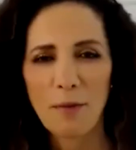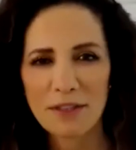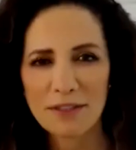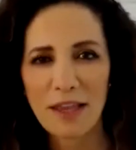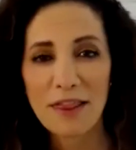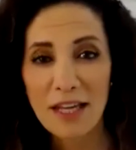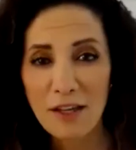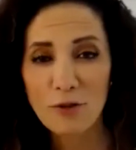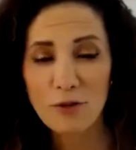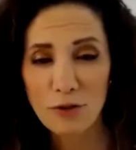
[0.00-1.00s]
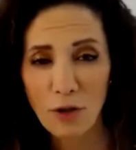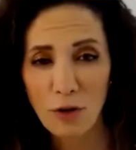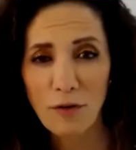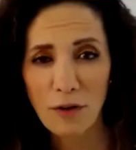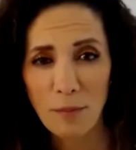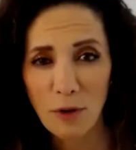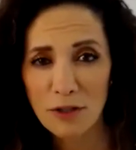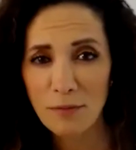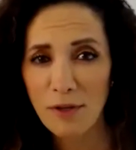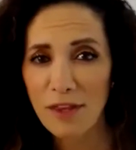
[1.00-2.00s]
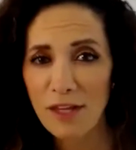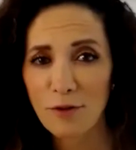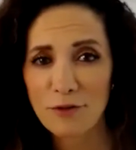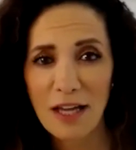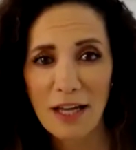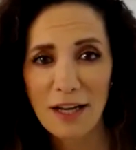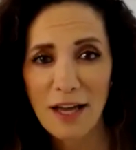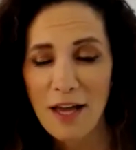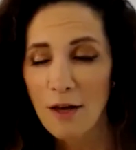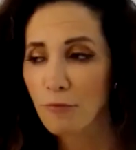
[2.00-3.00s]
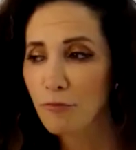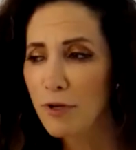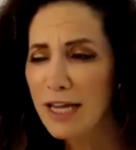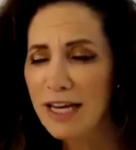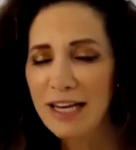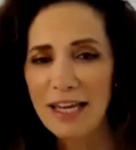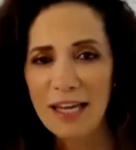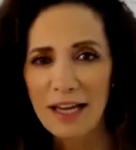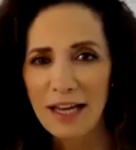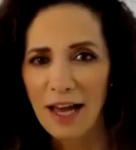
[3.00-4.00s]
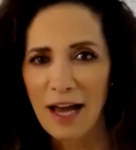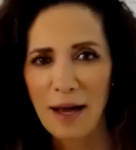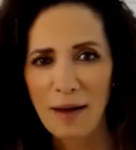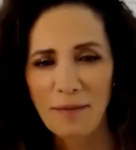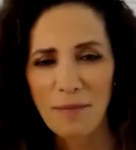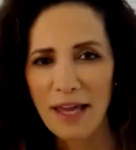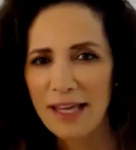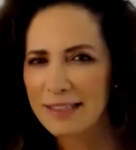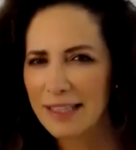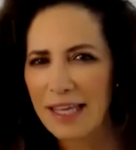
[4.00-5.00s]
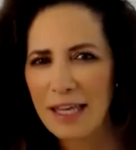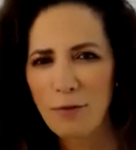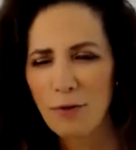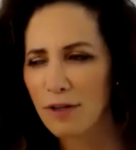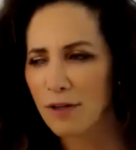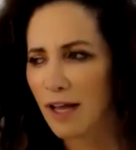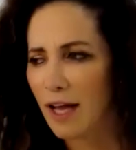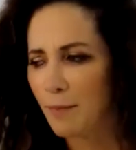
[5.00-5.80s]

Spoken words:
say thank you so very much. Everything you said really is equal.